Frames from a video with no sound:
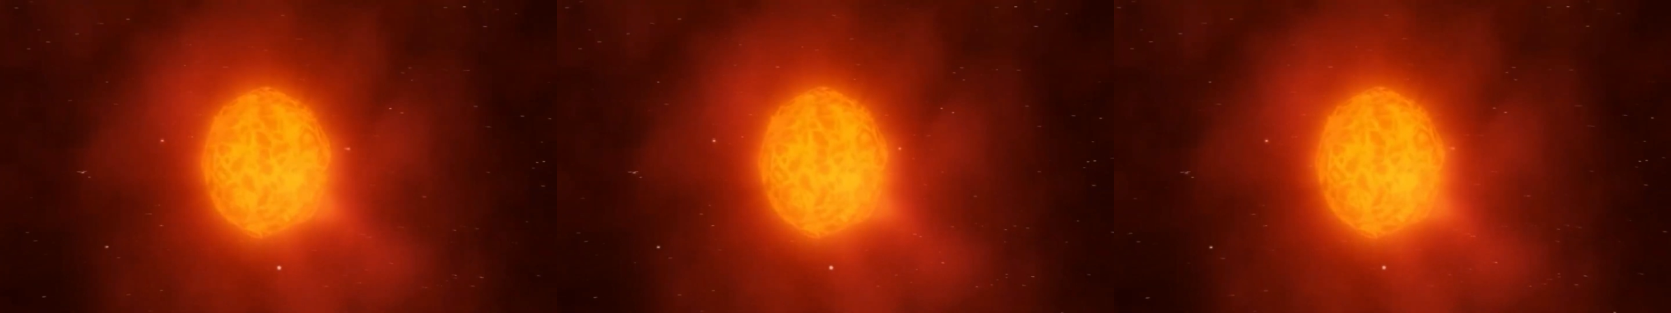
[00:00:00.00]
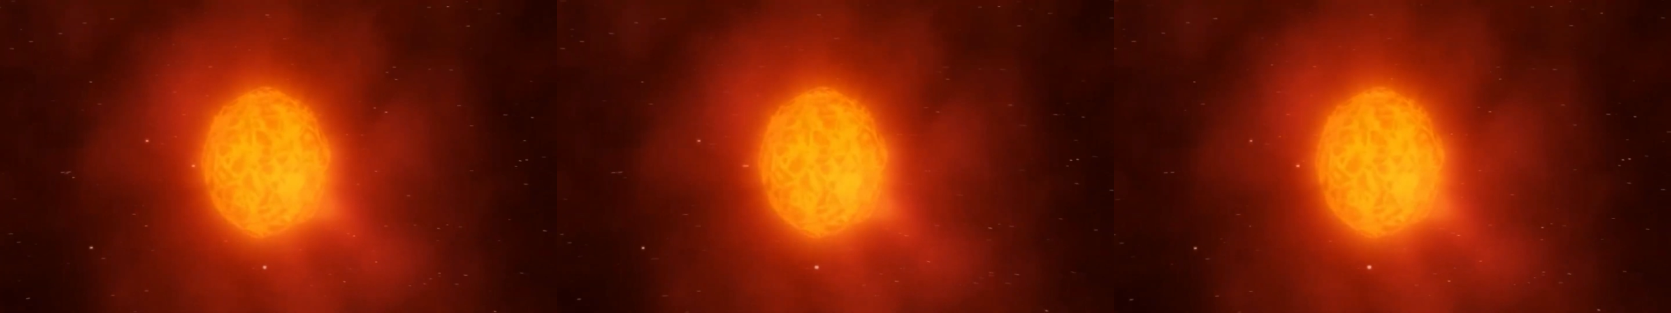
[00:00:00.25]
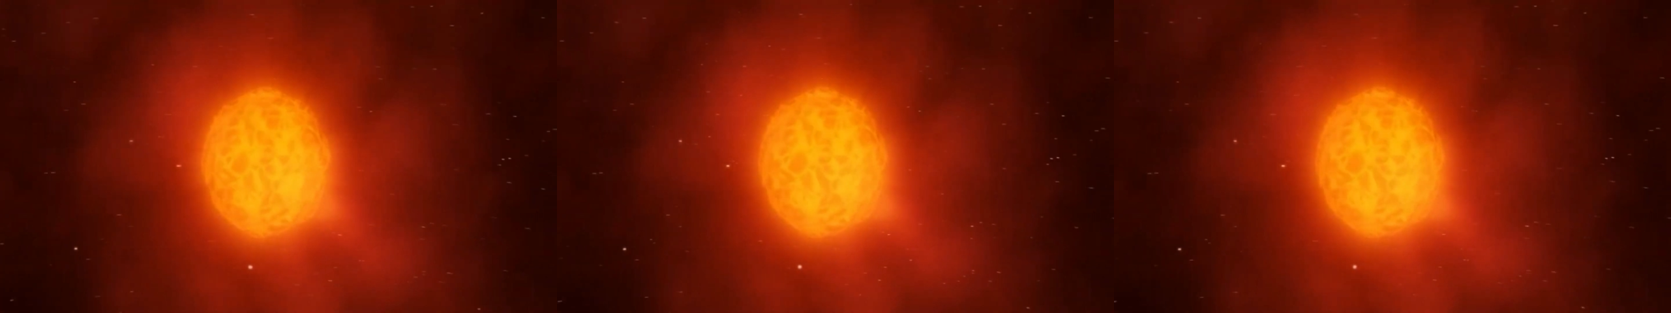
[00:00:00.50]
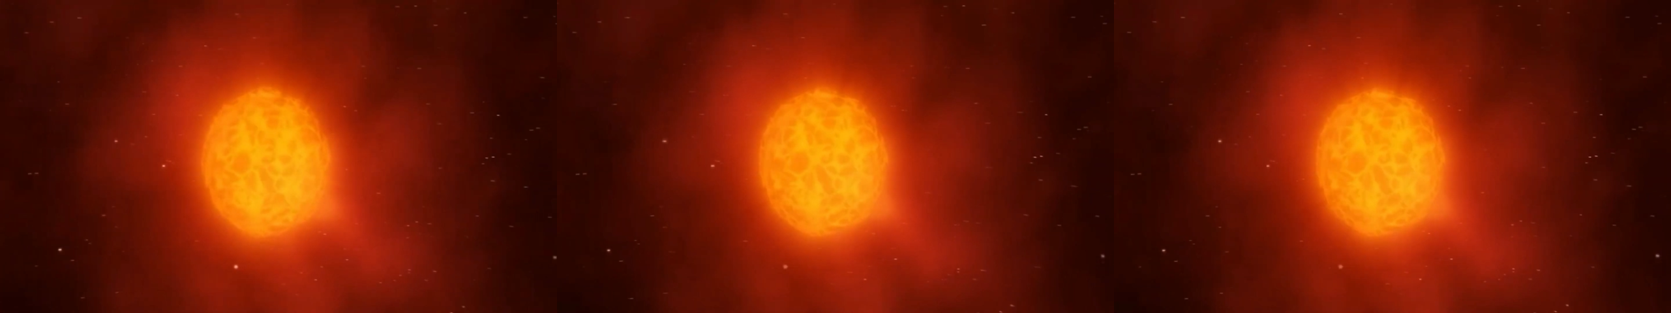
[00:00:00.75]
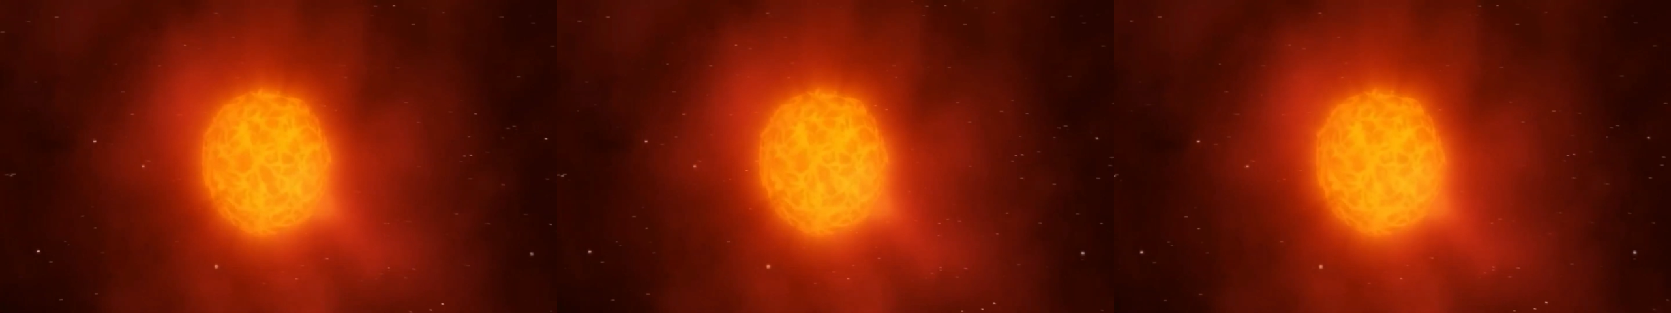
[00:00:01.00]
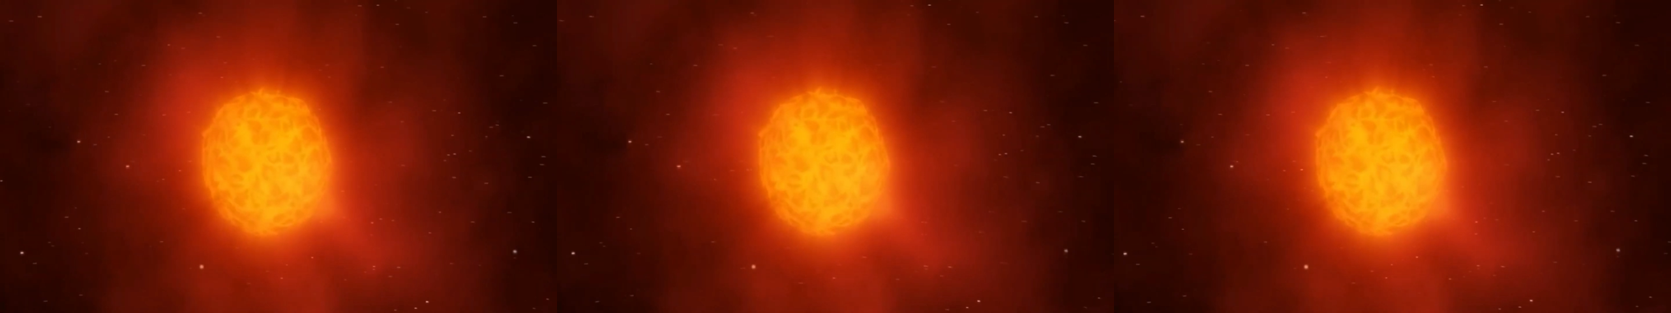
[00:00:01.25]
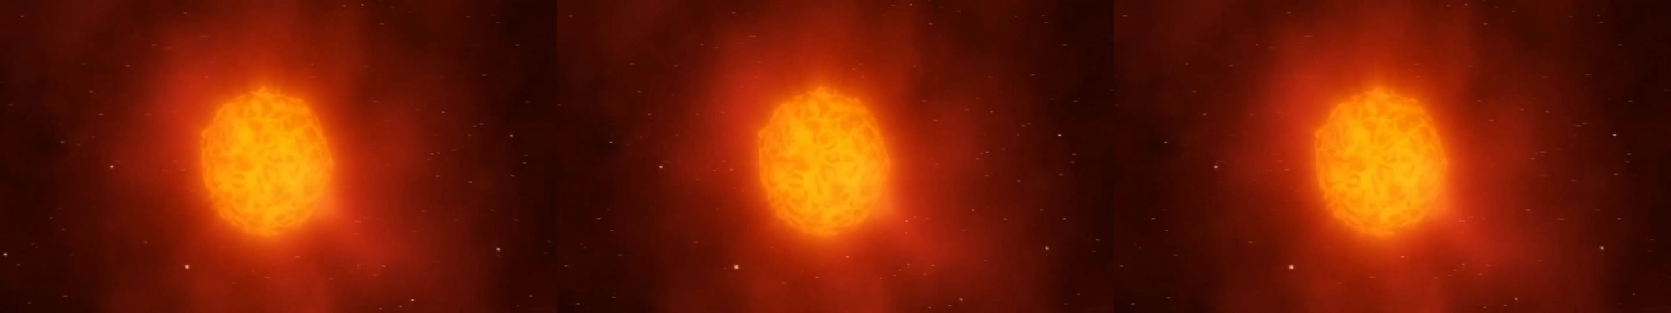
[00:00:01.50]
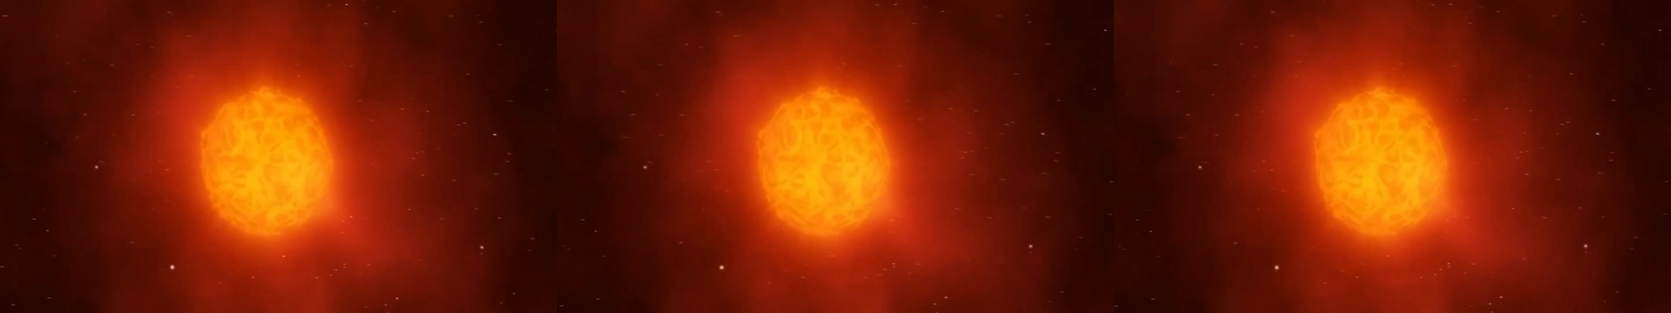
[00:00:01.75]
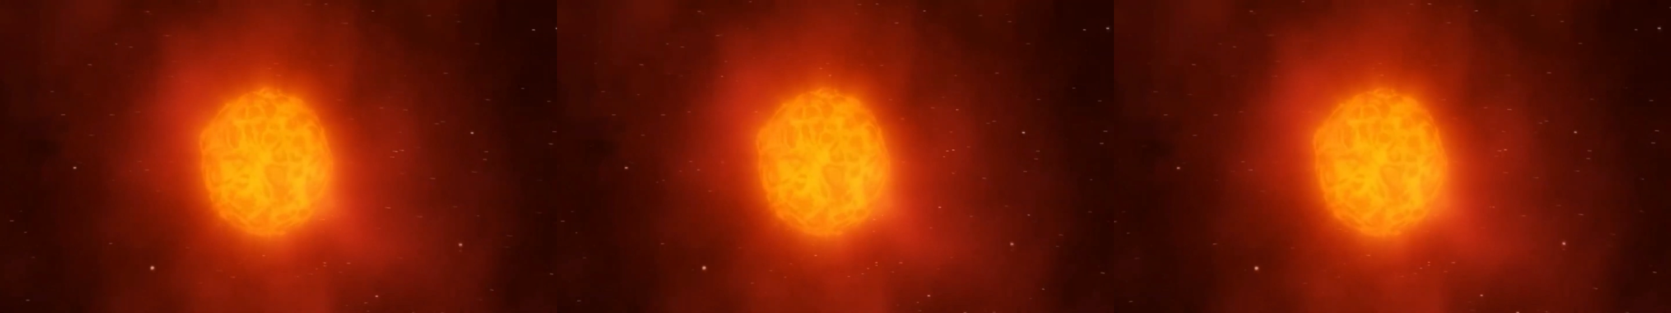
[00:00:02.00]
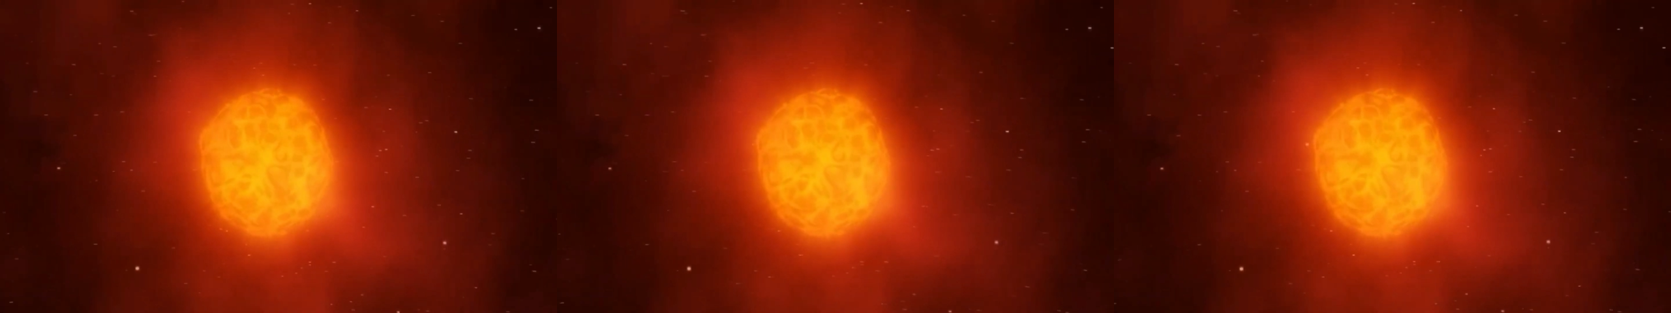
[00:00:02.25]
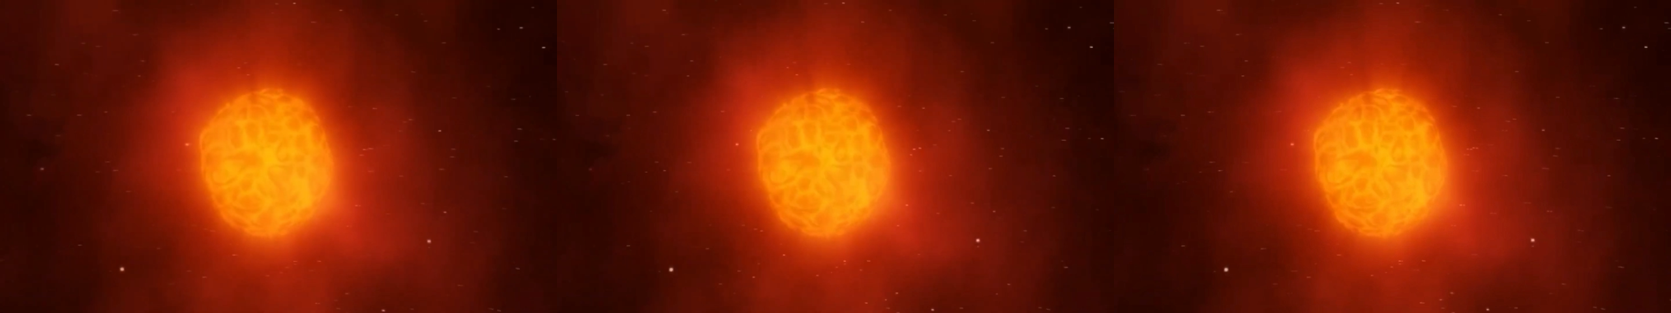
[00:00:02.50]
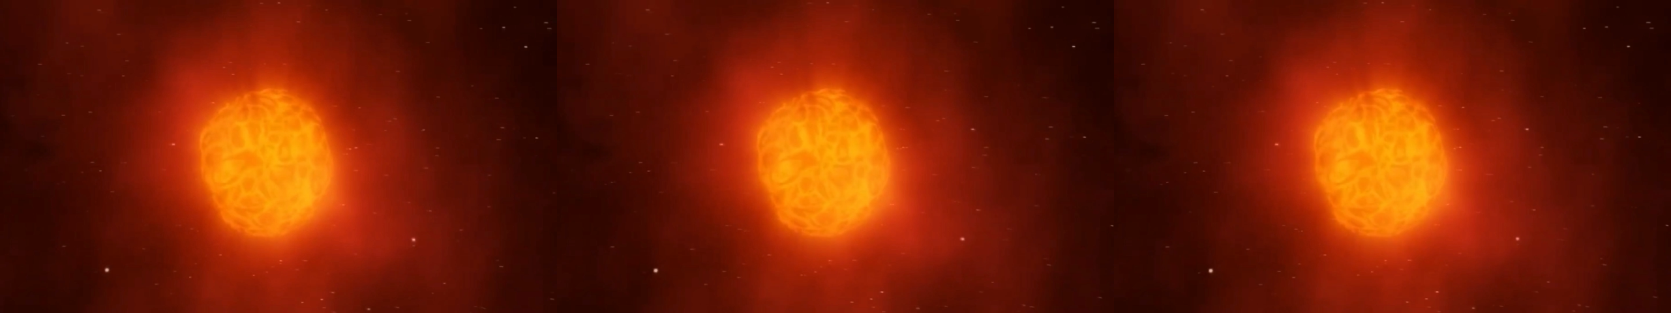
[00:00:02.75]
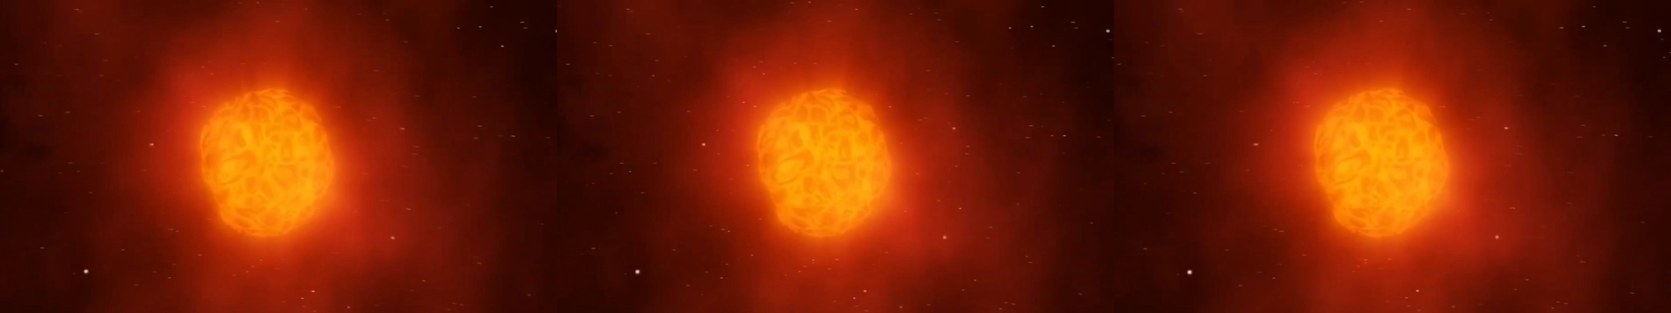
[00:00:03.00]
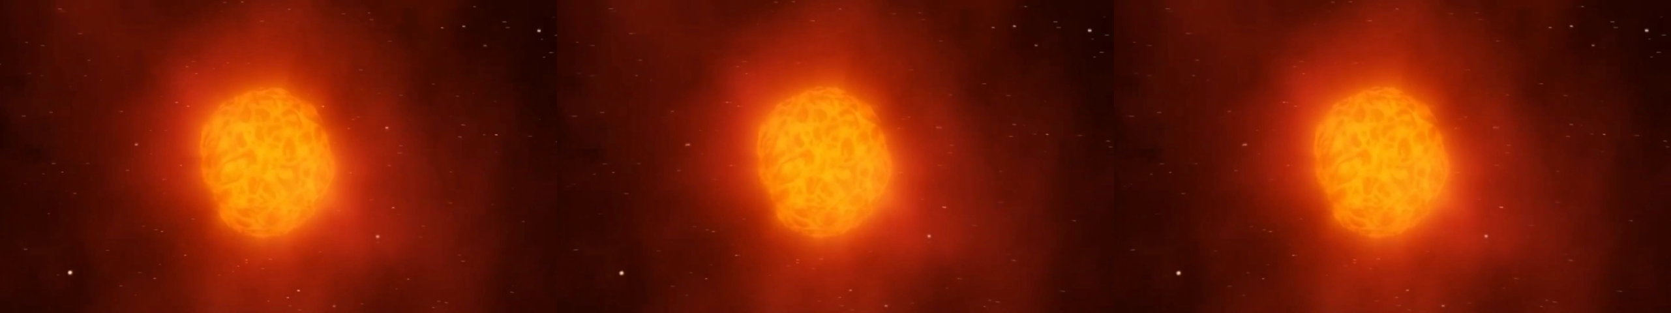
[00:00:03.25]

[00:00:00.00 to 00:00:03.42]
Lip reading: (no speaker visible)